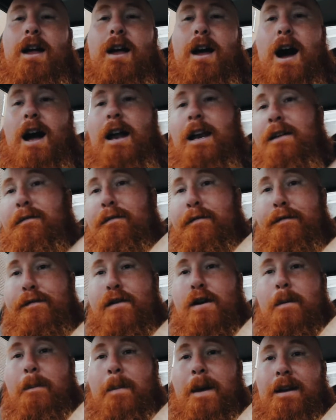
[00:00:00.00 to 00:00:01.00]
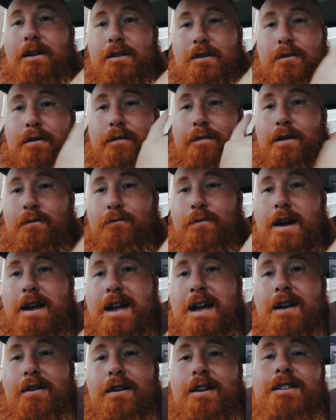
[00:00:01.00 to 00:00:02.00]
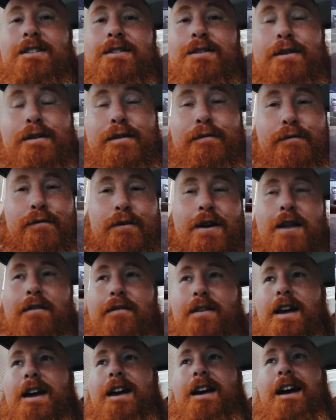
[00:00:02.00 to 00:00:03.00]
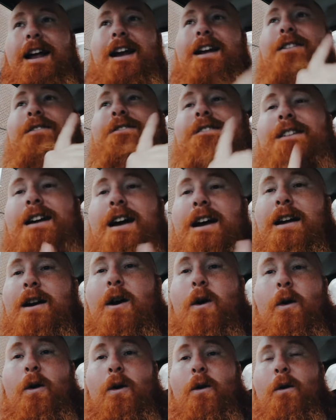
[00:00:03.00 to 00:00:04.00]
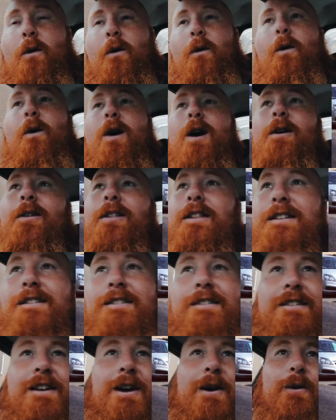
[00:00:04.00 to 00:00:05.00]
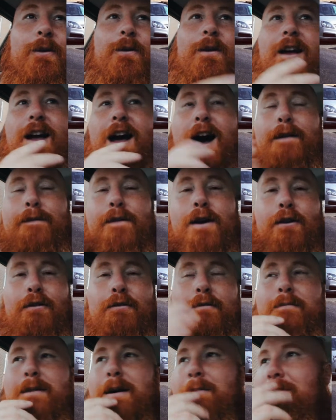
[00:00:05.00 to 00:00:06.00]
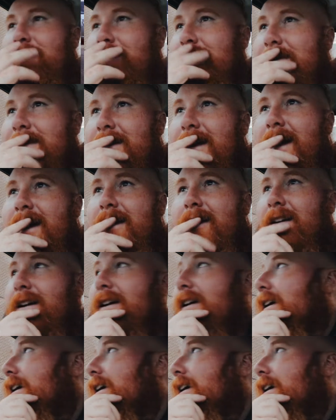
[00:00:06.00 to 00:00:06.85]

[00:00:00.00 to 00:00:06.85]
I'll even throw a picture of it right here. I stood in front of it and I was like, whoa, this is cool. I've got to remember this day.